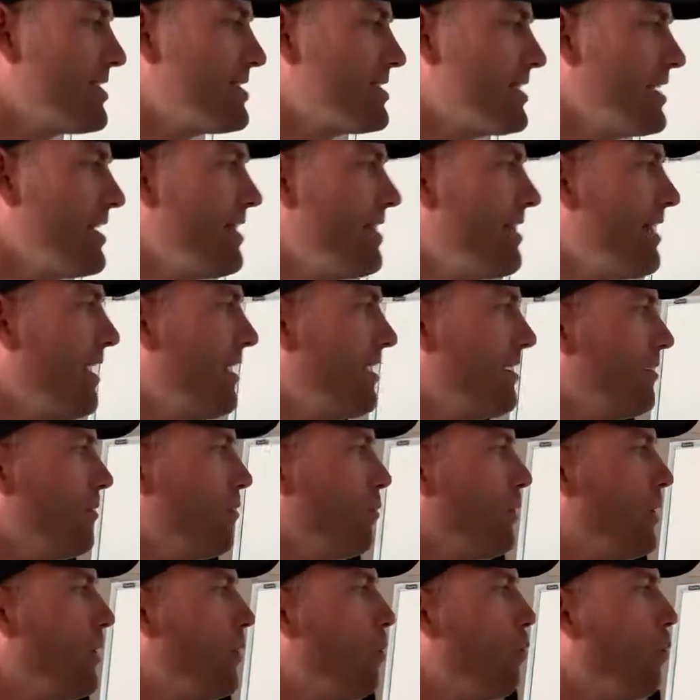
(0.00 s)
see that
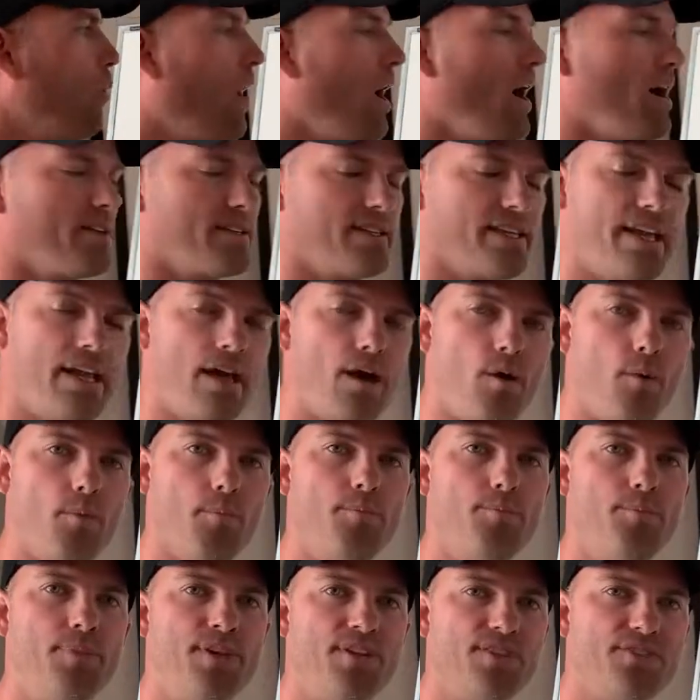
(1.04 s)
we want to
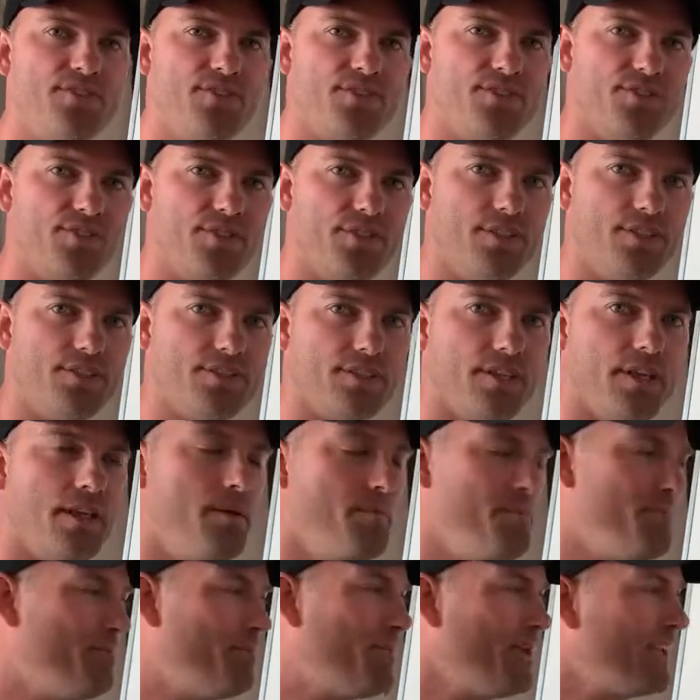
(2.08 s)
help businesses
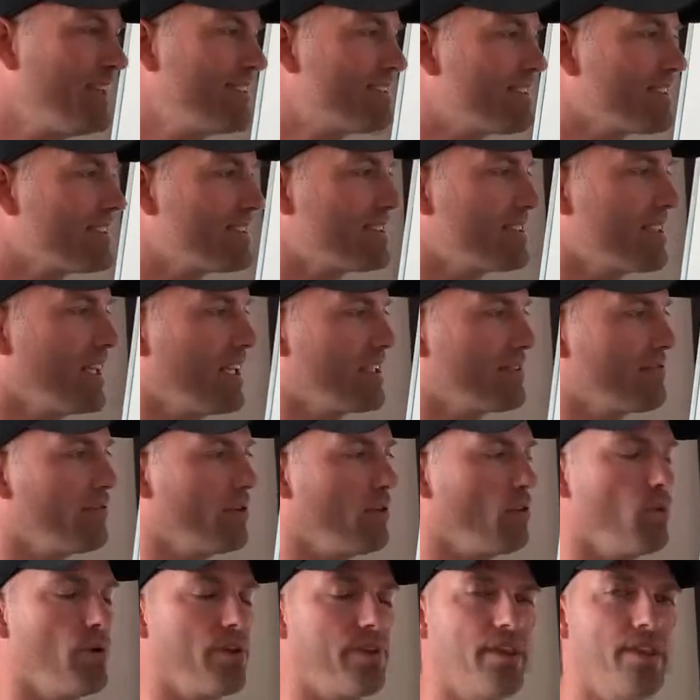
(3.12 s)
be
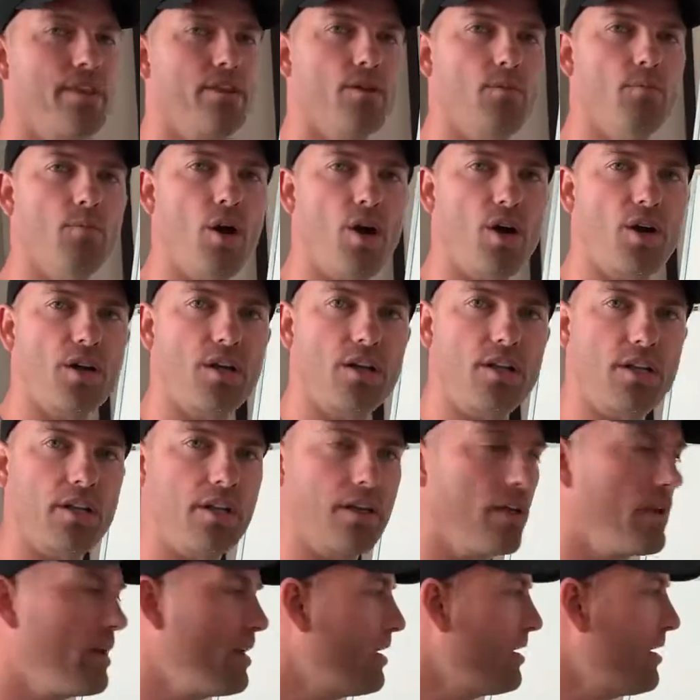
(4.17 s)
successful within their
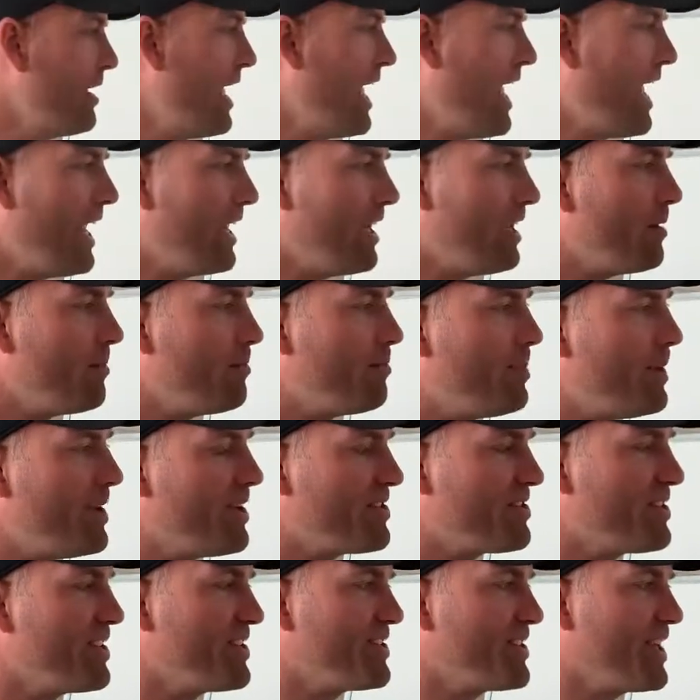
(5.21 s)
marketing. Any
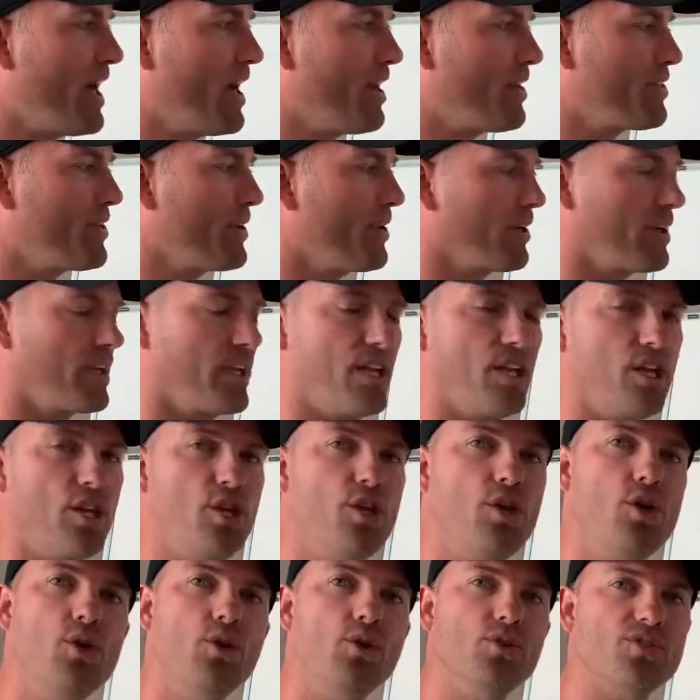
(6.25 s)
business out there can
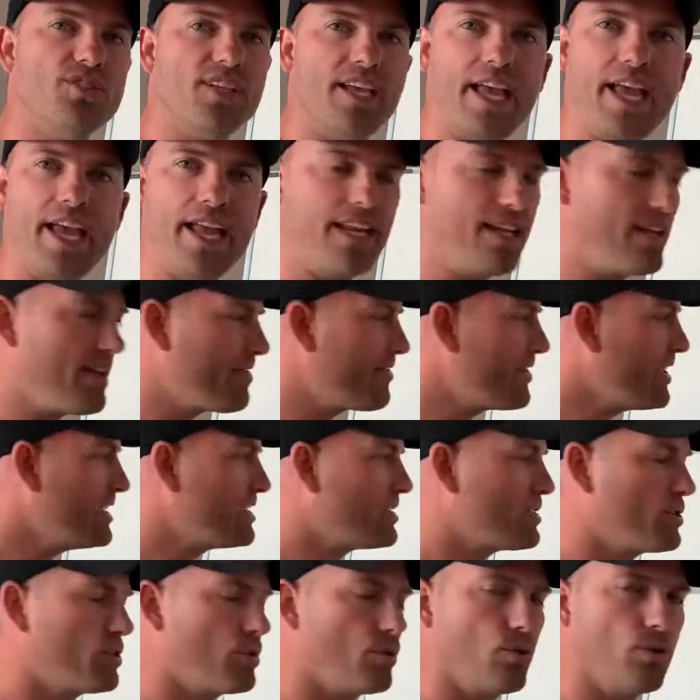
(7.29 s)
use any of
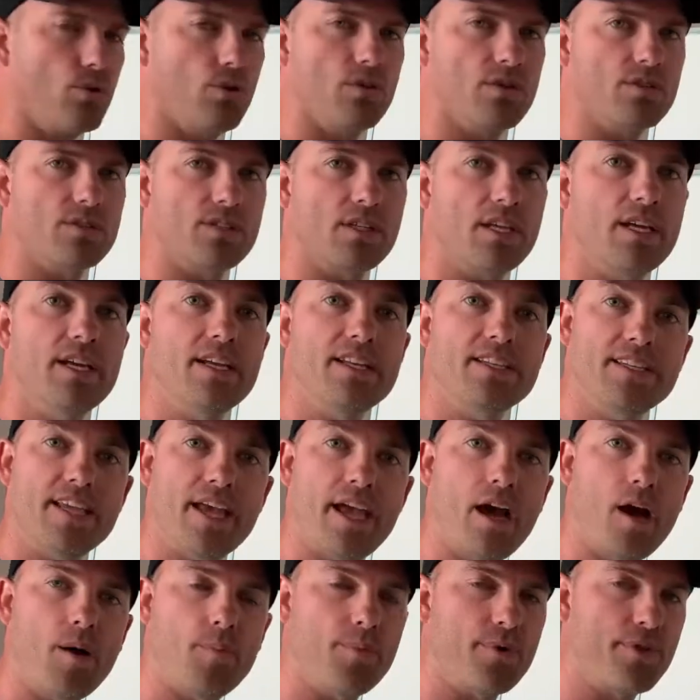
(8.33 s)
these tools to
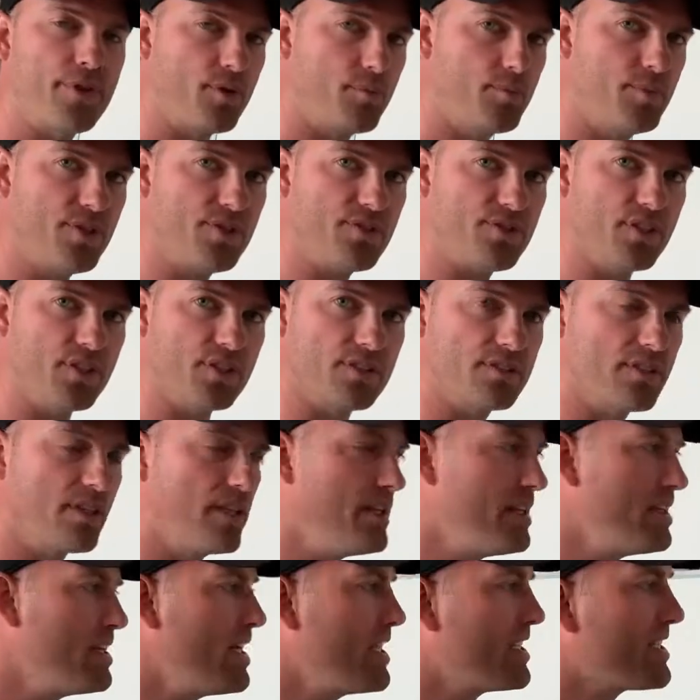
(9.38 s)
help in their business.
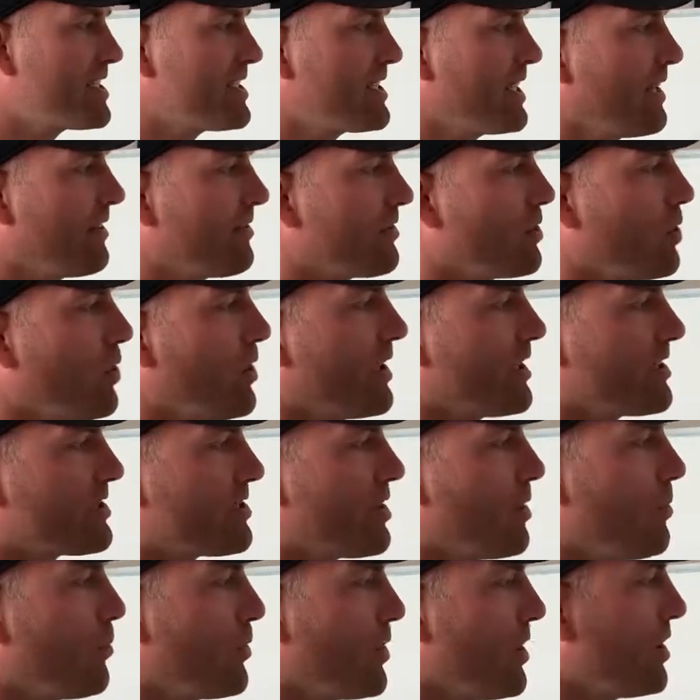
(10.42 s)
Instead of going
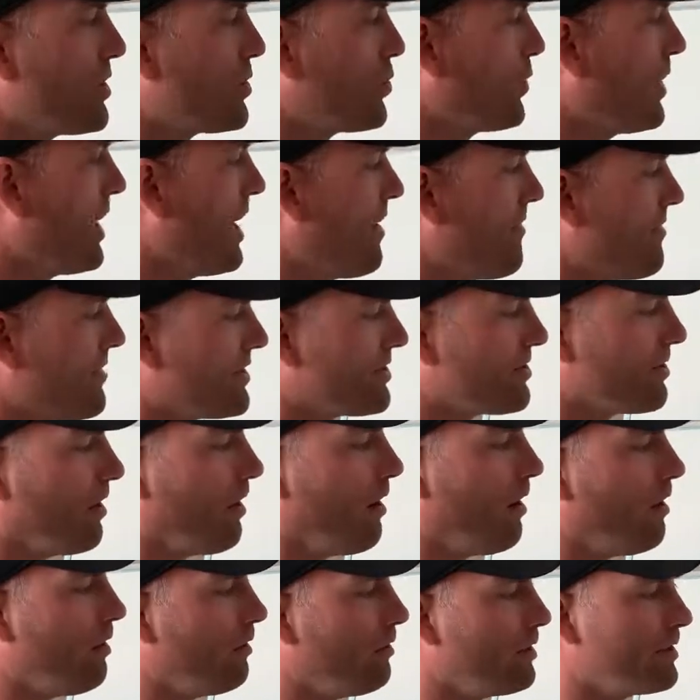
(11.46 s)
somewhere else, we have this
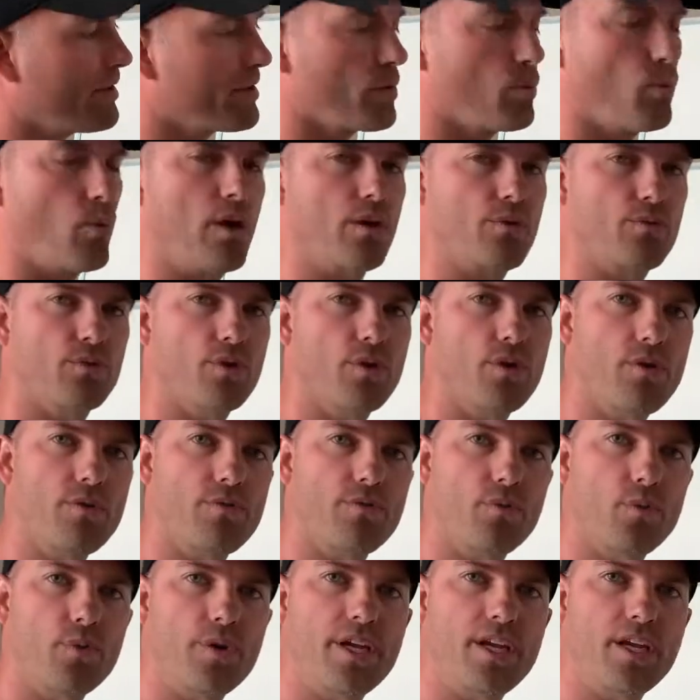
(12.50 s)
all under one
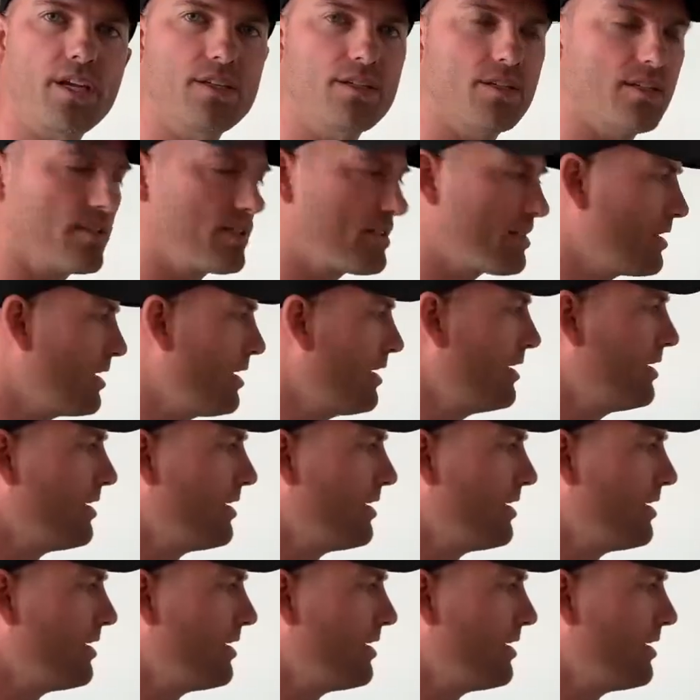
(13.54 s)
roof where you can just